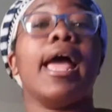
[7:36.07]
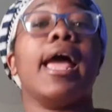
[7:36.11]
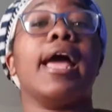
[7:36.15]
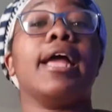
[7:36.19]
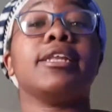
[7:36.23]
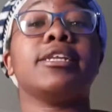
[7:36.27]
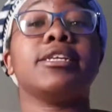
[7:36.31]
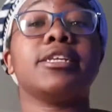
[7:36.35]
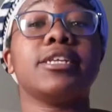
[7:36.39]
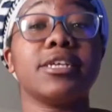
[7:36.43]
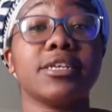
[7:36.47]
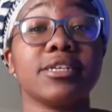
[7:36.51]

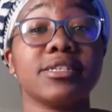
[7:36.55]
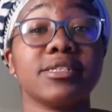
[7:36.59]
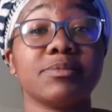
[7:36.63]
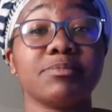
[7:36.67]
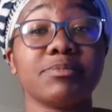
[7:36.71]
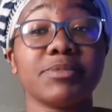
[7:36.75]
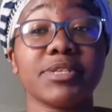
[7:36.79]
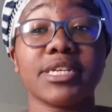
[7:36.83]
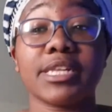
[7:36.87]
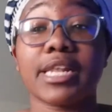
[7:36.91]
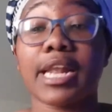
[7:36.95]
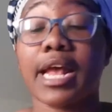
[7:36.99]
And here's
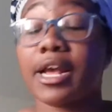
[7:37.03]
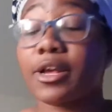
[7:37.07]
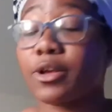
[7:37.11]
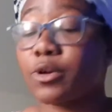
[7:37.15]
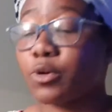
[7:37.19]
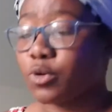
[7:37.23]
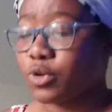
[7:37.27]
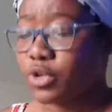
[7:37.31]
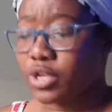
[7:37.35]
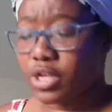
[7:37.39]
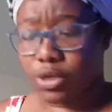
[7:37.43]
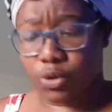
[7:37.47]
me like,
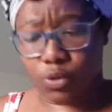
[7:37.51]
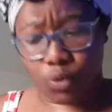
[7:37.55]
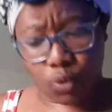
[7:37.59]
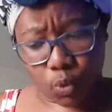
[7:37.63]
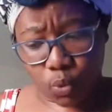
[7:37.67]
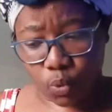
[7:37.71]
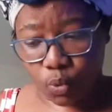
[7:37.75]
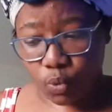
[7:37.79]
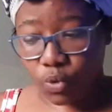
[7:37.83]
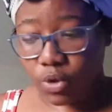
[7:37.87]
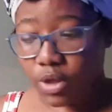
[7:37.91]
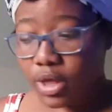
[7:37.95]
okay,
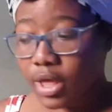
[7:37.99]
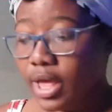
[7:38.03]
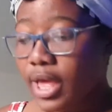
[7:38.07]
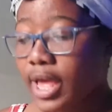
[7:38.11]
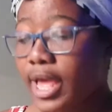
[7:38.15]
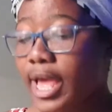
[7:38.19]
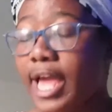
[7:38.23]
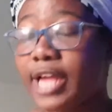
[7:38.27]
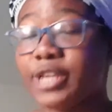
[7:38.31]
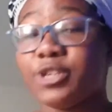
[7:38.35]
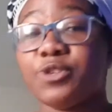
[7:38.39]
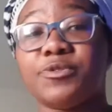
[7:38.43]
cool.
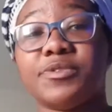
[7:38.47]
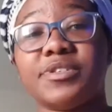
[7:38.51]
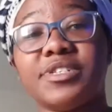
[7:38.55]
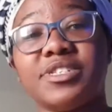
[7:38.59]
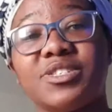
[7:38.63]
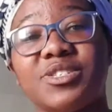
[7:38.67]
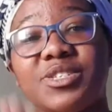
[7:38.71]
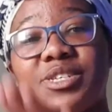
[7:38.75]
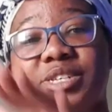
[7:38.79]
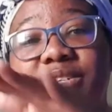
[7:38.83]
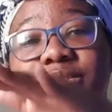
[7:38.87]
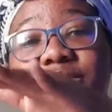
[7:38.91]
And
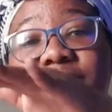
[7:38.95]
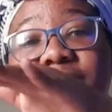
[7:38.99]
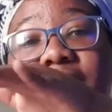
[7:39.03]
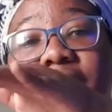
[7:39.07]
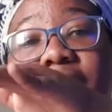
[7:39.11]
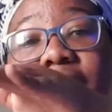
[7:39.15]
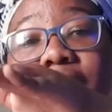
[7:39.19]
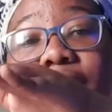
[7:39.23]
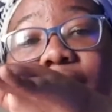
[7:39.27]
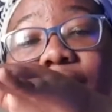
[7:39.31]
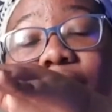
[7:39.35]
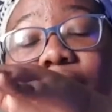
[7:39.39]
he's
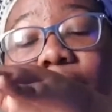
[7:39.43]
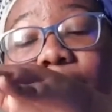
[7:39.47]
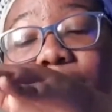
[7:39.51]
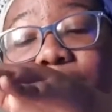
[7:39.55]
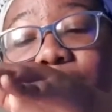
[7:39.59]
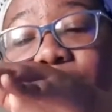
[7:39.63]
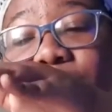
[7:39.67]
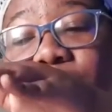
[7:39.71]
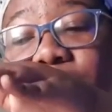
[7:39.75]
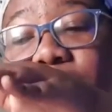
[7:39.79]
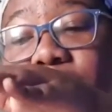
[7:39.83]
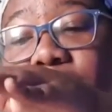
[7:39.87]
like, you
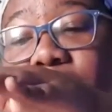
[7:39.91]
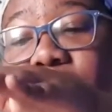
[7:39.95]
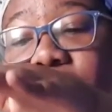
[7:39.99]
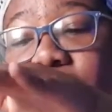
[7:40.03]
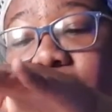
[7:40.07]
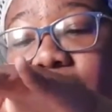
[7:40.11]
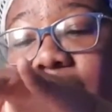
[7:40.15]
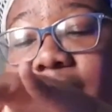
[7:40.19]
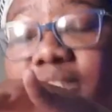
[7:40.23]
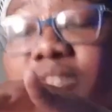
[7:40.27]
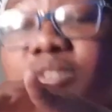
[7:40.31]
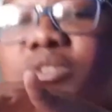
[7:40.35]
need to
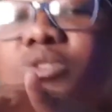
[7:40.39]
like